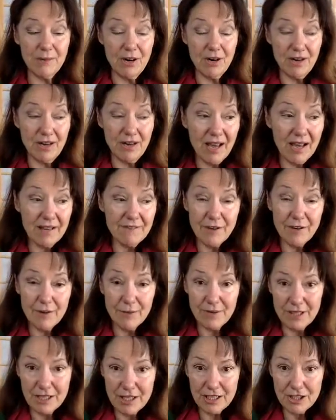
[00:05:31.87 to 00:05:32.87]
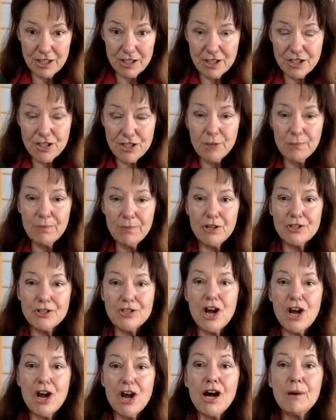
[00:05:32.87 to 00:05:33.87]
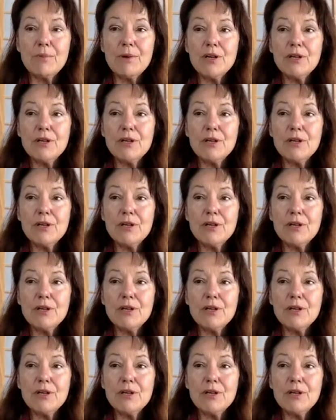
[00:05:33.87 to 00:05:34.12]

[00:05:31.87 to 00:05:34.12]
our life, our relationship, our job,